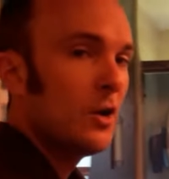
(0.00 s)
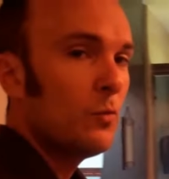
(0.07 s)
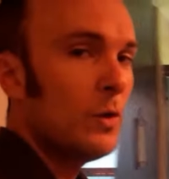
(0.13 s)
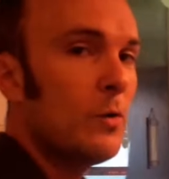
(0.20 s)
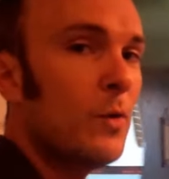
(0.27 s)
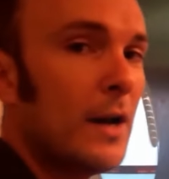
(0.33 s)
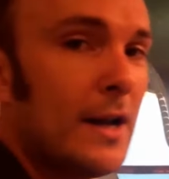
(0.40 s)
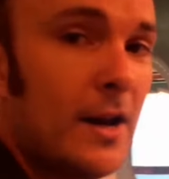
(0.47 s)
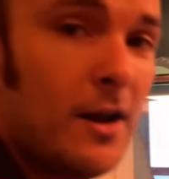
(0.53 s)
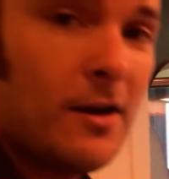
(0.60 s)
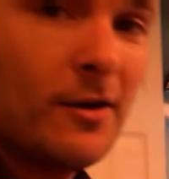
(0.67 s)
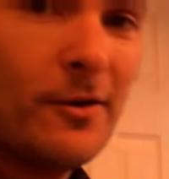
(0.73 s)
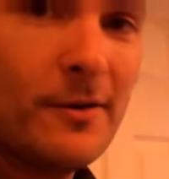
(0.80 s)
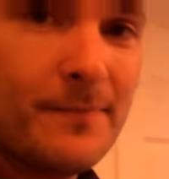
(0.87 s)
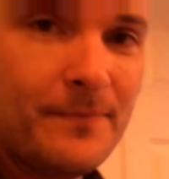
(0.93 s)
we want to
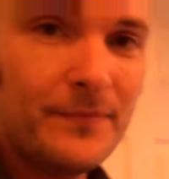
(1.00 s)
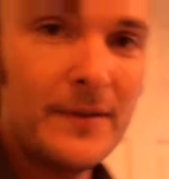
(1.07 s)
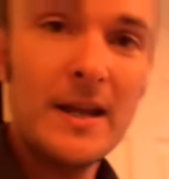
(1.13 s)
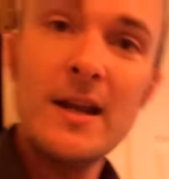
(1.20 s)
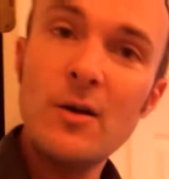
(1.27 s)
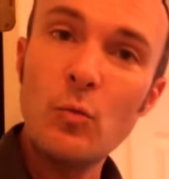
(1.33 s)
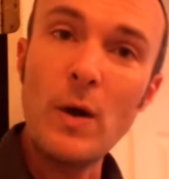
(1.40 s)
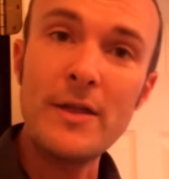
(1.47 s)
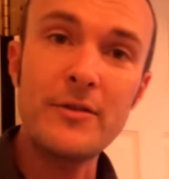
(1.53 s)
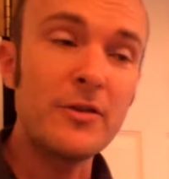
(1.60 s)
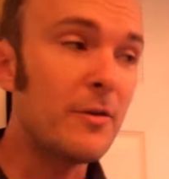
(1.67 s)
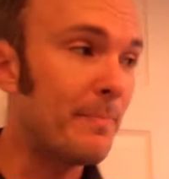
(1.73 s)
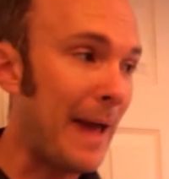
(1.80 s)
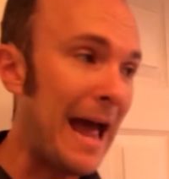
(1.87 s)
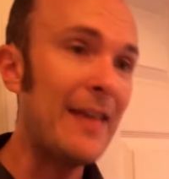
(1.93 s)
know whether
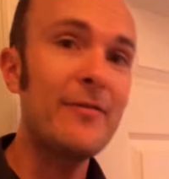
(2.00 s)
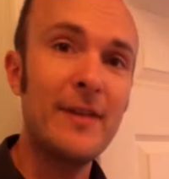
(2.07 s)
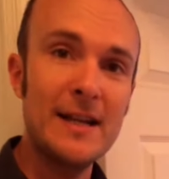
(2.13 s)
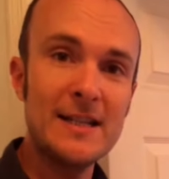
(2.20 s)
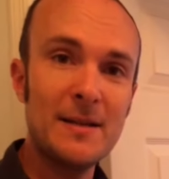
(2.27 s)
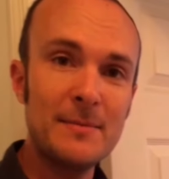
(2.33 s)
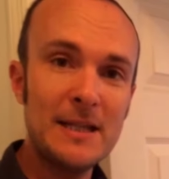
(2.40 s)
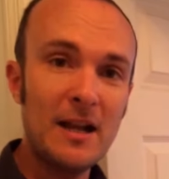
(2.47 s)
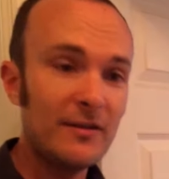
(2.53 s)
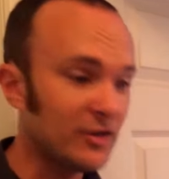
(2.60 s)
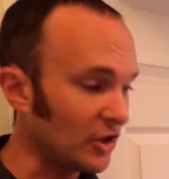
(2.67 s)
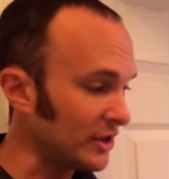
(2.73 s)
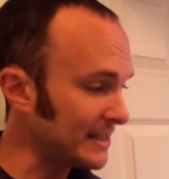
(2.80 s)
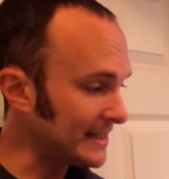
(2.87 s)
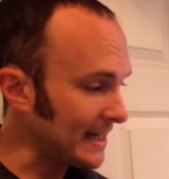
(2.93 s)
the bath fans themselves
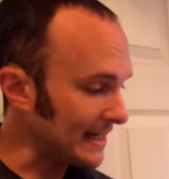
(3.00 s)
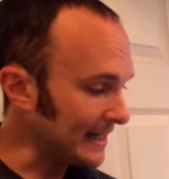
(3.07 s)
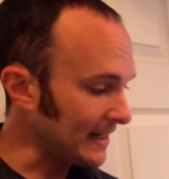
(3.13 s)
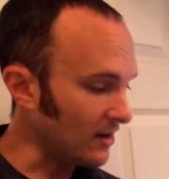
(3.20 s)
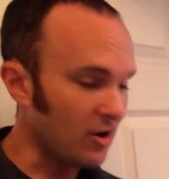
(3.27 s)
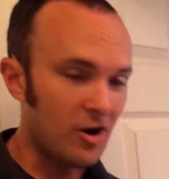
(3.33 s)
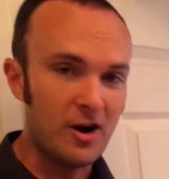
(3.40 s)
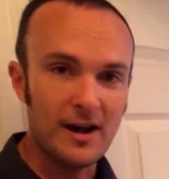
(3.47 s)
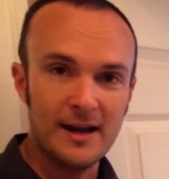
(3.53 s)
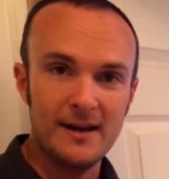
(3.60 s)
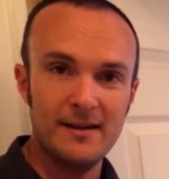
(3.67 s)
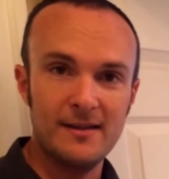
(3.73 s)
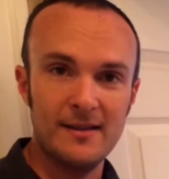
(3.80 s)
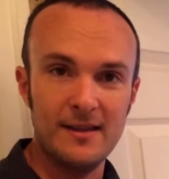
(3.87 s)
are sucking on